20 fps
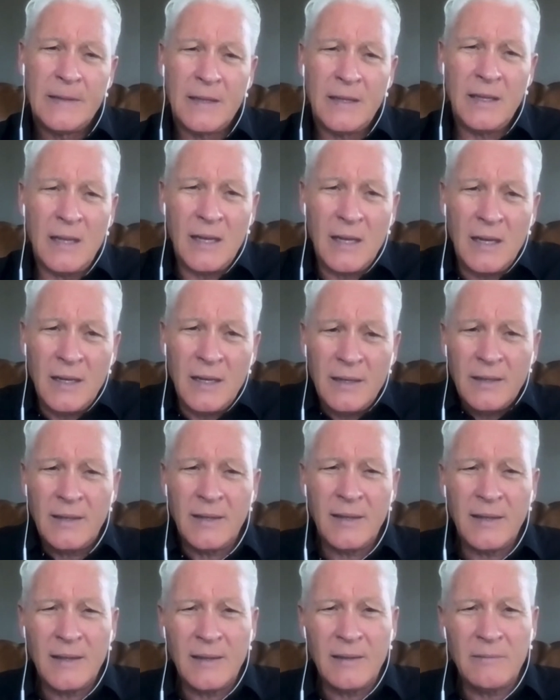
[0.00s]

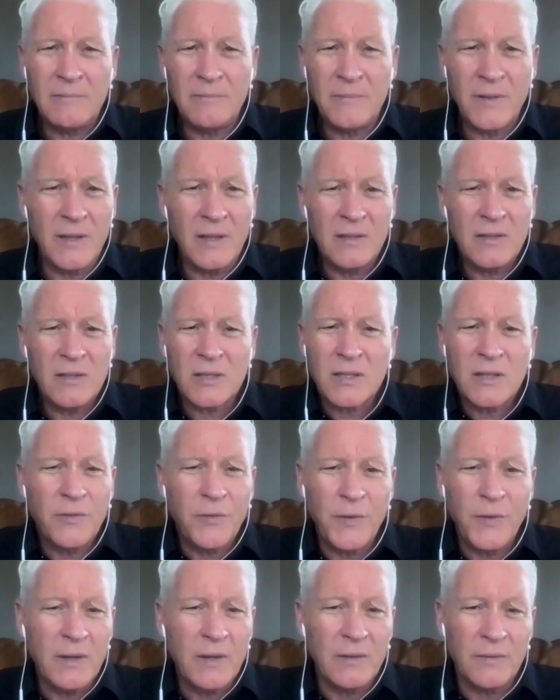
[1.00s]
just the
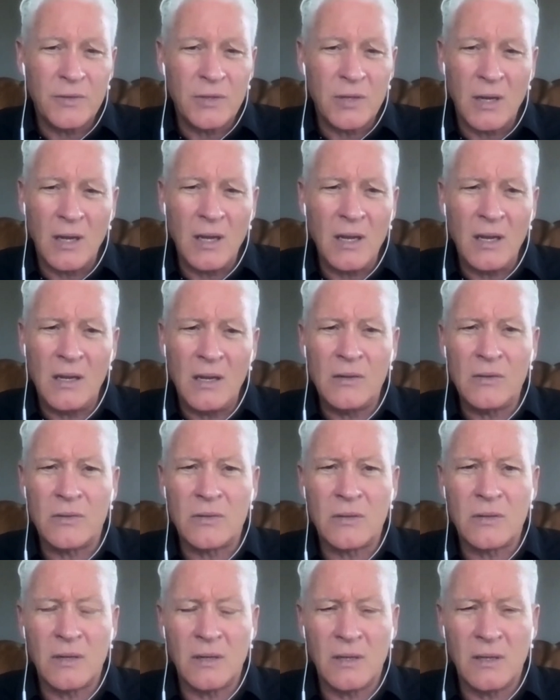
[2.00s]
fear of
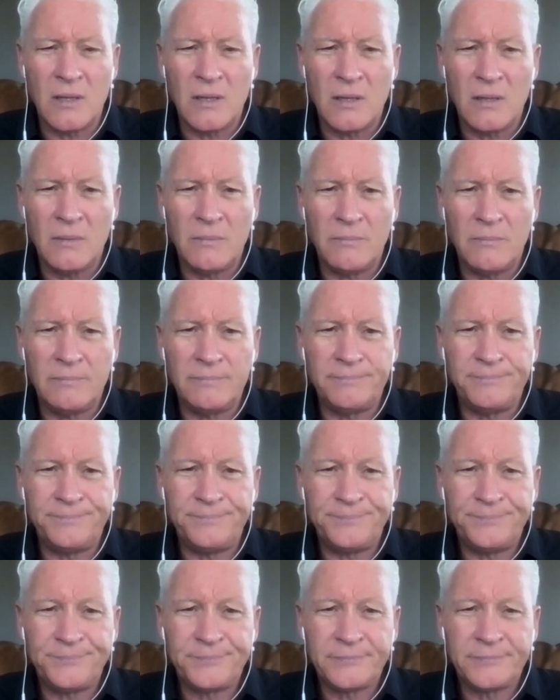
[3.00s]
change.
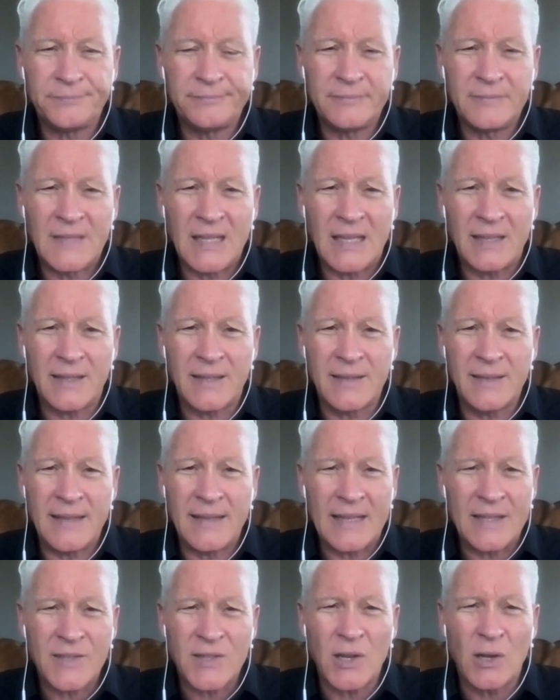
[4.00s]

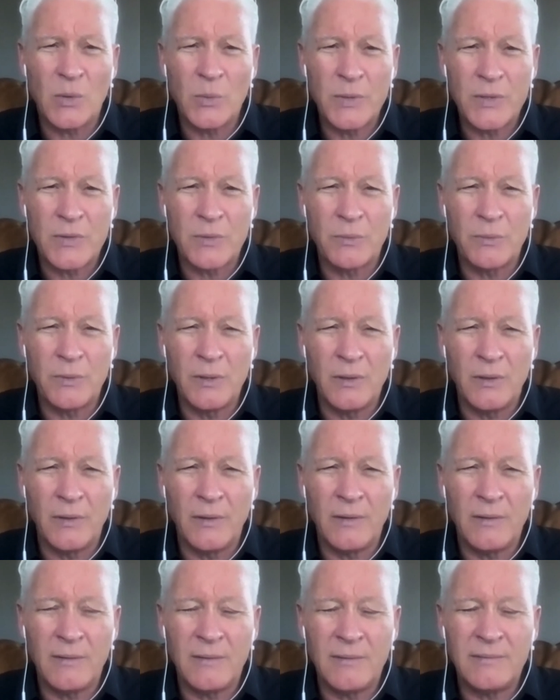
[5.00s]
That's always a
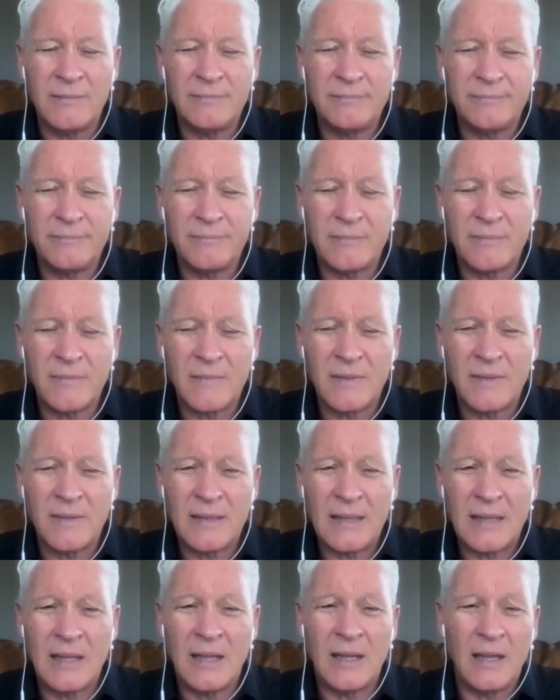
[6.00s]
real
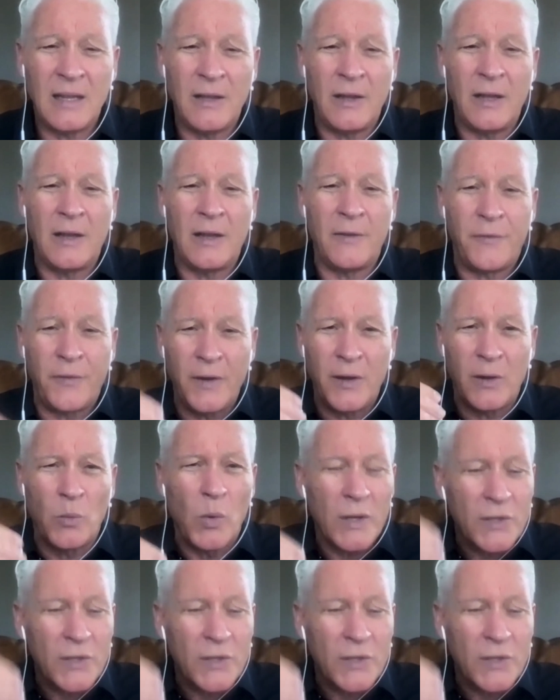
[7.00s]
a fear.